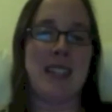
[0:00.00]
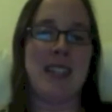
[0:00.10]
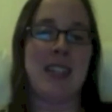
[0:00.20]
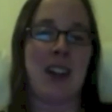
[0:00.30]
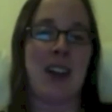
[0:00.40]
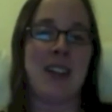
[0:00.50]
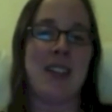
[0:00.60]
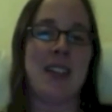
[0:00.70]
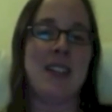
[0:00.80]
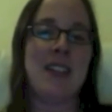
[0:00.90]
to cause
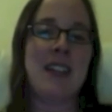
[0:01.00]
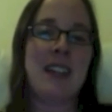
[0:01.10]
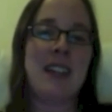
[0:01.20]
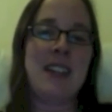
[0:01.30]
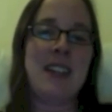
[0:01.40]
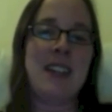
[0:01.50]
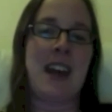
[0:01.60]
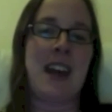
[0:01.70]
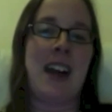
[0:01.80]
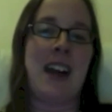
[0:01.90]
these these
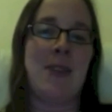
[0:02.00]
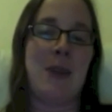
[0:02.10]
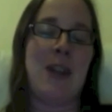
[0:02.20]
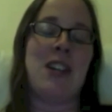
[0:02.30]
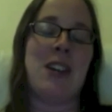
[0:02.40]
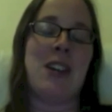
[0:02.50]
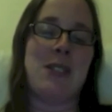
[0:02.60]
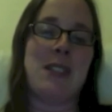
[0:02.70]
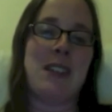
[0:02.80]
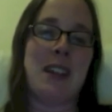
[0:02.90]
high uh,
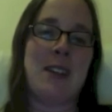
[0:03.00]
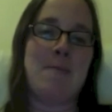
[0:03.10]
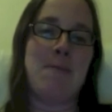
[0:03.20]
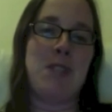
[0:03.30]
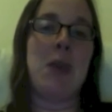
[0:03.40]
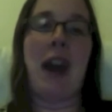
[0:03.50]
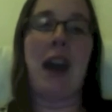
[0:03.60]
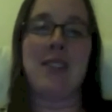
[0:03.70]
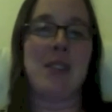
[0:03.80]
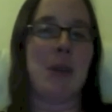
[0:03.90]
ratios. Um, so yeah,
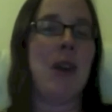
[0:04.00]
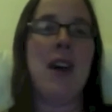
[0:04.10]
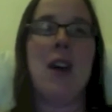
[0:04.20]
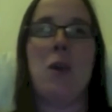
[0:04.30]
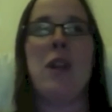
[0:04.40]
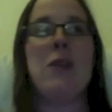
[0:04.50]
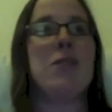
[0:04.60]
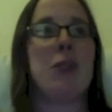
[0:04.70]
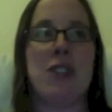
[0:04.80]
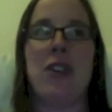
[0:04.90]
so we use
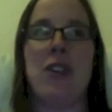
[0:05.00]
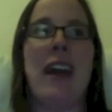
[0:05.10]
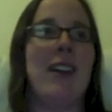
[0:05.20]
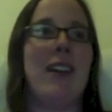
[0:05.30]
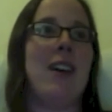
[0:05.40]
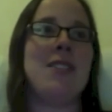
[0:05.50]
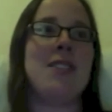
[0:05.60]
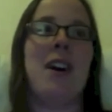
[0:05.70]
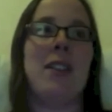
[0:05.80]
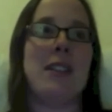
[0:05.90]
terrestrial analogs
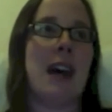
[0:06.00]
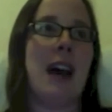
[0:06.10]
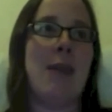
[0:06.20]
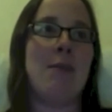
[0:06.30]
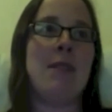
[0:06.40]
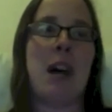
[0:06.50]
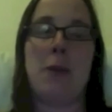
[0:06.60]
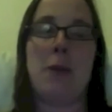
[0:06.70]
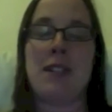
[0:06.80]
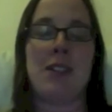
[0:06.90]
all the time to help
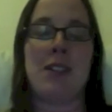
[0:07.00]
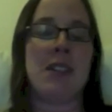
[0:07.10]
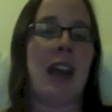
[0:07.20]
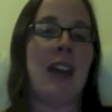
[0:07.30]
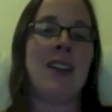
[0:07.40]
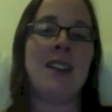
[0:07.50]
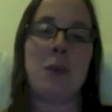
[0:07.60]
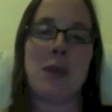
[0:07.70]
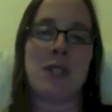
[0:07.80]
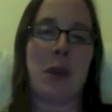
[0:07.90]
us understand
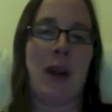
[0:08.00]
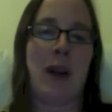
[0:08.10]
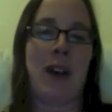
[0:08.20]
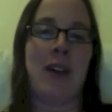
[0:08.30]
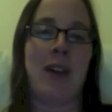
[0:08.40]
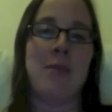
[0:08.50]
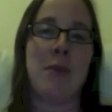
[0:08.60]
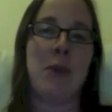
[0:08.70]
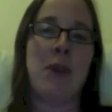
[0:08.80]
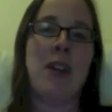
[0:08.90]
what's going on on the
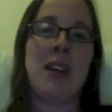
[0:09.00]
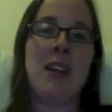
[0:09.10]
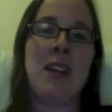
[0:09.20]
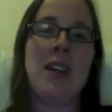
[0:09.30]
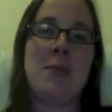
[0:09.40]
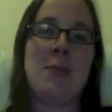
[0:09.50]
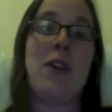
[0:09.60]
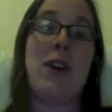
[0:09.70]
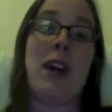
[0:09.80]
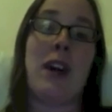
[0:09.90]
moon. It's okay. been
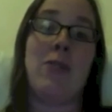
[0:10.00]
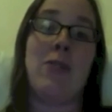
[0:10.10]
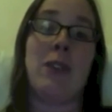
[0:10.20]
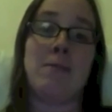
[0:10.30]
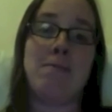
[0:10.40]
very helpful.